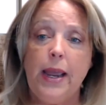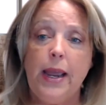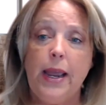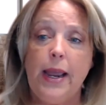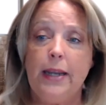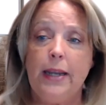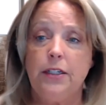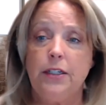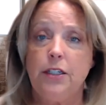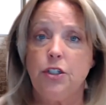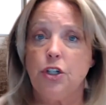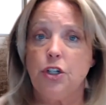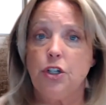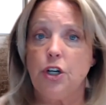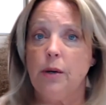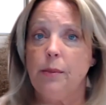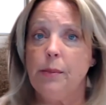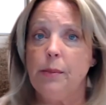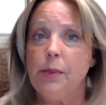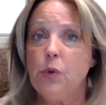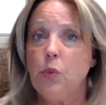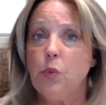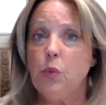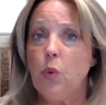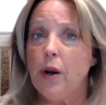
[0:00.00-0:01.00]
and
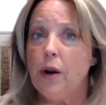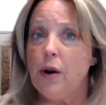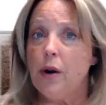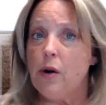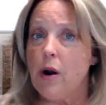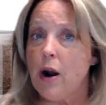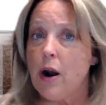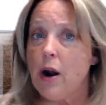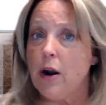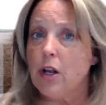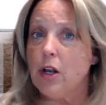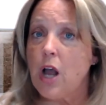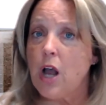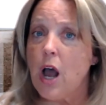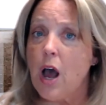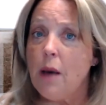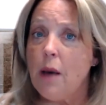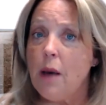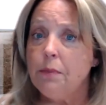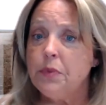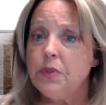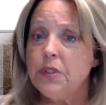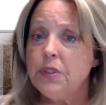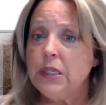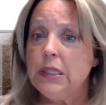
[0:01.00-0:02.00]
determined what are our
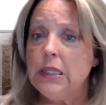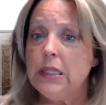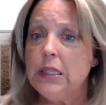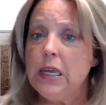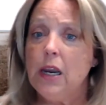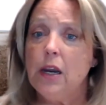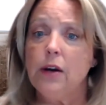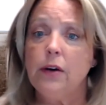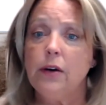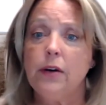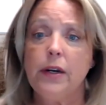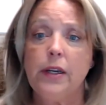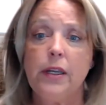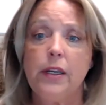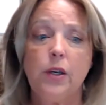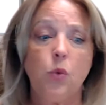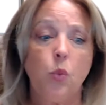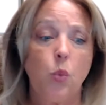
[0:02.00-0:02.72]
comps in the area,